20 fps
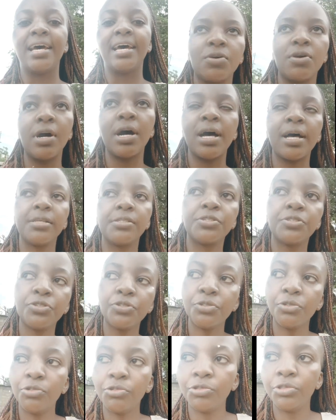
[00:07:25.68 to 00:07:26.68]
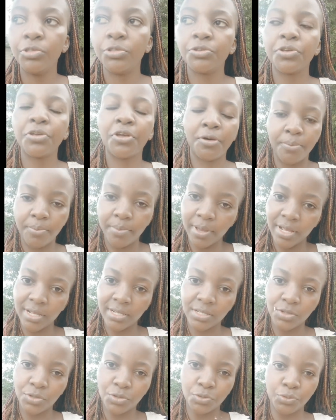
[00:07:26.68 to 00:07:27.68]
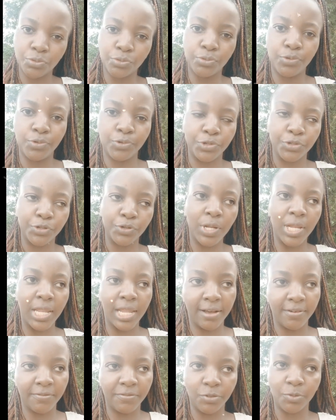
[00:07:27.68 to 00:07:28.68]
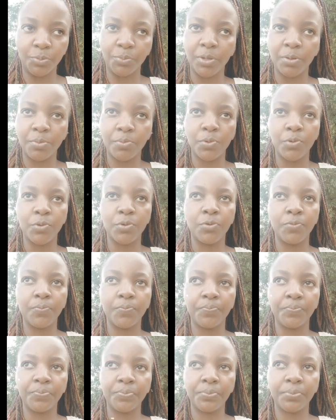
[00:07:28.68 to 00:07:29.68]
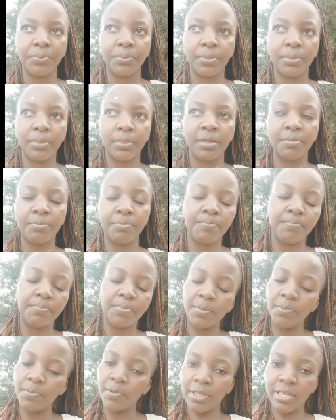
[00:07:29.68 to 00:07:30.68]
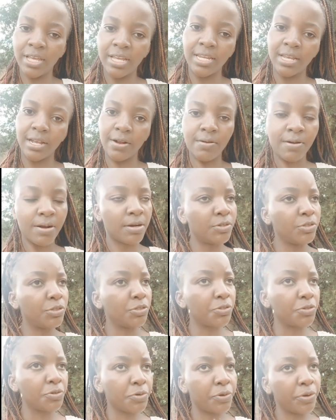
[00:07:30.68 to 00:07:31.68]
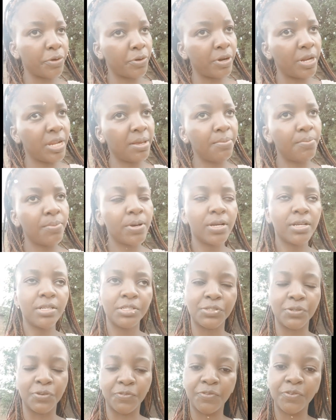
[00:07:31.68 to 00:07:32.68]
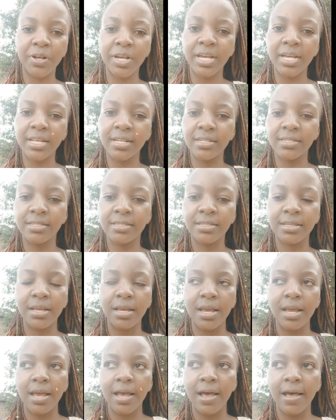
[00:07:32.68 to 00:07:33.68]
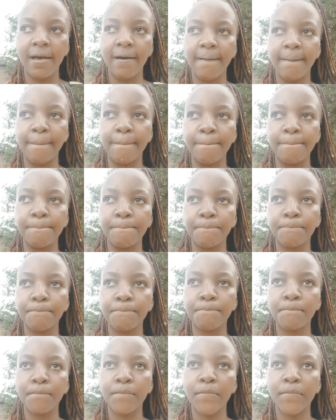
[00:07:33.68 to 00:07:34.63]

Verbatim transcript: So as you do your best to show love to people, the people that are around you, your neighbors, your friends, um,